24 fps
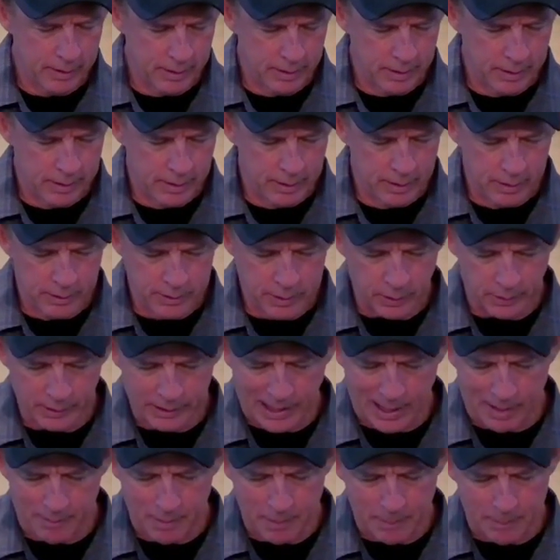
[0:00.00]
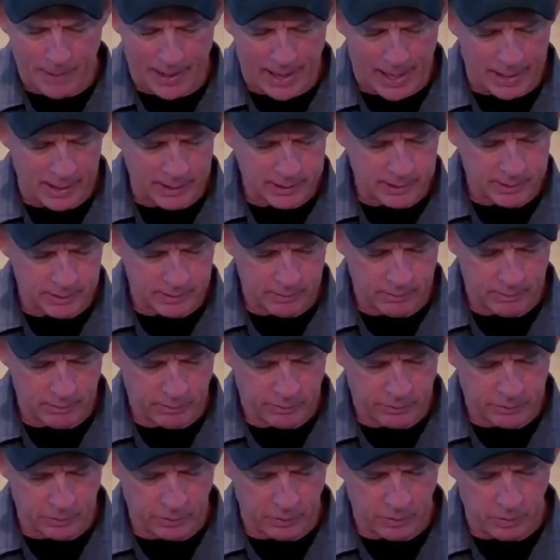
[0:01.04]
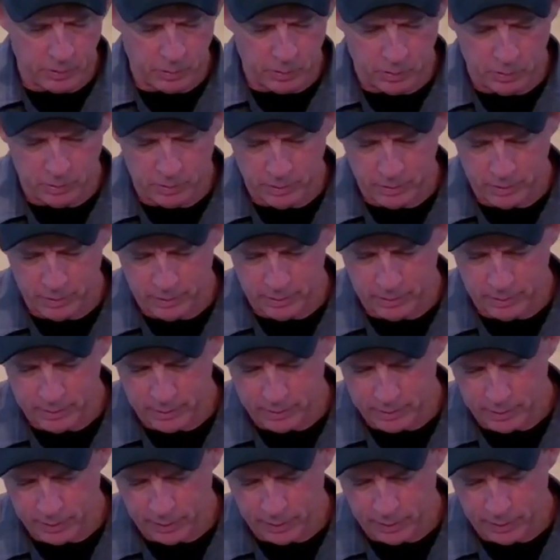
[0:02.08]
So it came to pass through the